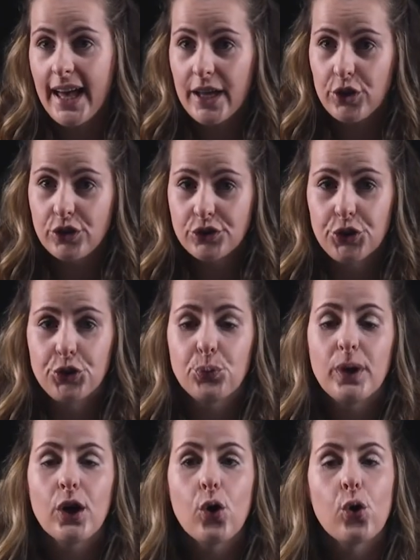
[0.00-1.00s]
adulthood,
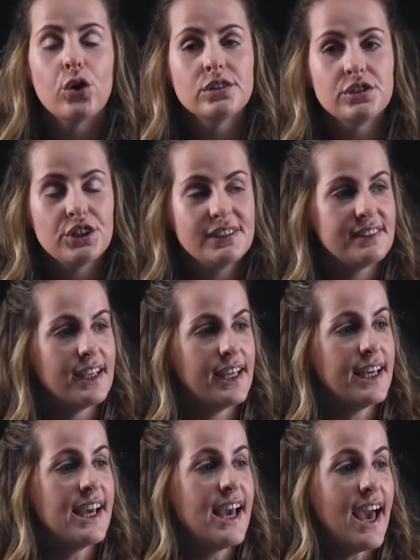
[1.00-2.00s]
we also see